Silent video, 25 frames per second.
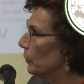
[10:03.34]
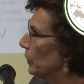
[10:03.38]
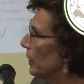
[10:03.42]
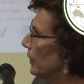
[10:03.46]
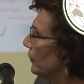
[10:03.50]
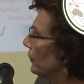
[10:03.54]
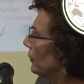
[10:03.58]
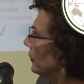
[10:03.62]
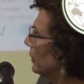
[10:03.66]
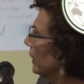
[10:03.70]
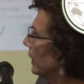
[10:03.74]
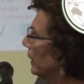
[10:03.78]

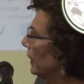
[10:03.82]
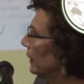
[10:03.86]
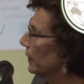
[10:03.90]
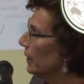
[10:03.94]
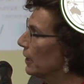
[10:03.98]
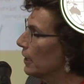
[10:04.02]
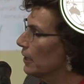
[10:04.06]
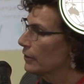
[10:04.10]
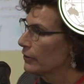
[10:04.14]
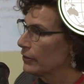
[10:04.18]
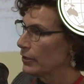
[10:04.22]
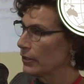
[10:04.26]
briefly.
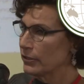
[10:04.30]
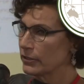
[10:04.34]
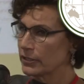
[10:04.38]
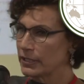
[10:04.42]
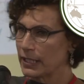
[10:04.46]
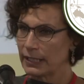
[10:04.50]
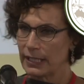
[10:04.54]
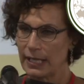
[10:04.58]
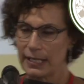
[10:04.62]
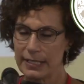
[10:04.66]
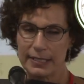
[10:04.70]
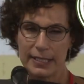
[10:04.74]
There's,
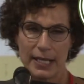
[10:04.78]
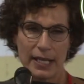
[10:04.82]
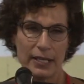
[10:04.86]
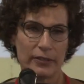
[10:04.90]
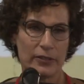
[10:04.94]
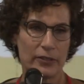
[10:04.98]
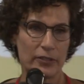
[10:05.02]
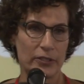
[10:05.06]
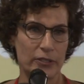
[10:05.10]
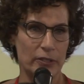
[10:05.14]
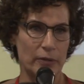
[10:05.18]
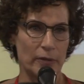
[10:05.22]
like I said,
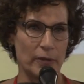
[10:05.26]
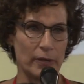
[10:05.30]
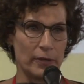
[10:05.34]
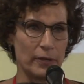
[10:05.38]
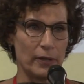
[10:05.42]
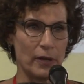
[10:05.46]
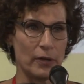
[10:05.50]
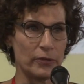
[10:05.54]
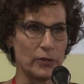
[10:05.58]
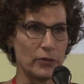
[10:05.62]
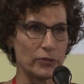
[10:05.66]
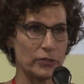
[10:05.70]
there's,
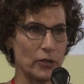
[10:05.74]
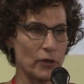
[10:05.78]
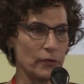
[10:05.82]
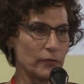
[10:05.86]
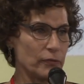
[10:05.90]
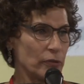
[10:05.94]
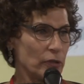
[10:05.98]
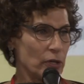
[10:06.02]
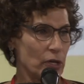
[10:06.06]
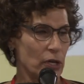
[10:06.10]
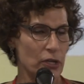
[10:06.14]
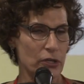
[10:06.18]
a, there's
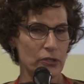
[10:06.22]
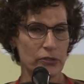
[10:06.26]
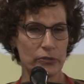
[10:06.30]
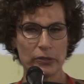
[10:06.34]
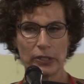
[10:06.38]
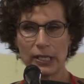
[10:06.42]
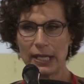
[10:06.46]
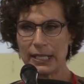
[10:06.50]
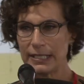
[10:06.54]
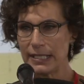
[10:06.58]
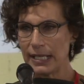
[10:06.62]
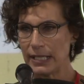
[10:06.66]
over one
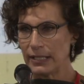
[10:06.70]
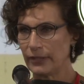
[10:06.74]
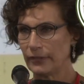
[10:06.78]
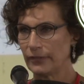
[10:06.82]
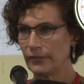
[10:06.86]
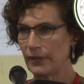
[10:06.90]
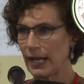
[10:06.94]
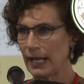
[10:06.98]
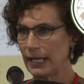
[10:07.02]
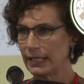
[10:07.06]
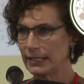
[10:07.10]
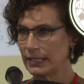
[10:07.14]
hundred
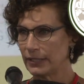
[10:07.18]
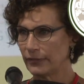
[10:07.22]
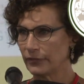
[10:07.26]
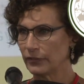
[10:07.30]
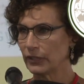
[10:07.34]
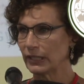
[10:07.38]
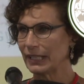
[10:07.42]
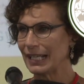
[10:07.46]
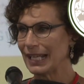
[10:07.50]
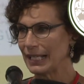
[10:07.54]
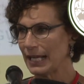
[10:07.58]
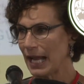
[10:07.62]
identified
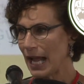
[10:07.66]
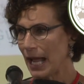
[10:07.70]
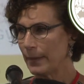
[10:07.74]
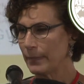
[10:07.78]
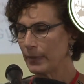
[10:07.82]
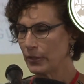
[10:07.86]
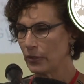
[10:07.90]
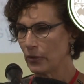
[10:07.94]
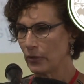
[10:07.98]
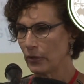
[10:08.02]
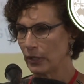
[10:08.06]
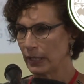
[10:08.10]
different
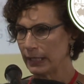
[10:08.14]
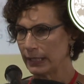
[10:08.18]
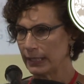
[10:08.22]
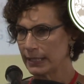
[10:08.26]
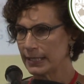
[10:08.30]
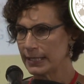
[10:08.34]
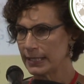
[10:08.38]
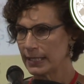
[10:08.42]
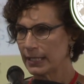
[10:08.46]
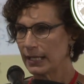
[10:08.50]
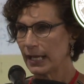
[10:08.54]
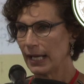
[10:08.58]

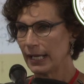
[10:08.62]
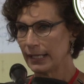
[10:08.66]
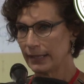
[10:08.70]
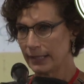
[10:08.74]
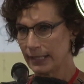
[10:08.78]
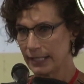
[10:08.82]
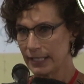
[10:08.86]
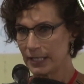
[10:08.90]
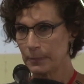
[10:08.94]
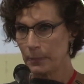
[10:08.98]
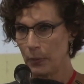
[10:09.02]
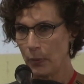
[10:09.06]
cannabinoids at
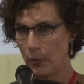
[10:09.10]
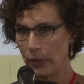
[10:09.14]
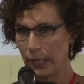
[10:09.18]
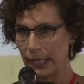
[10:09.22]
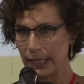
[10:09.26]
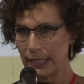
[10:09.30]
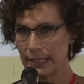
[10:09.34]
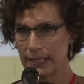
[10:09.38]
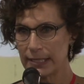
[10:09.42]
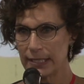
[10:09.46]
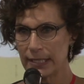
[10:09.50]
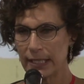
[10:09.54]
this
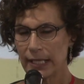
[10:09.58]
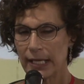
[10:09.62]
point,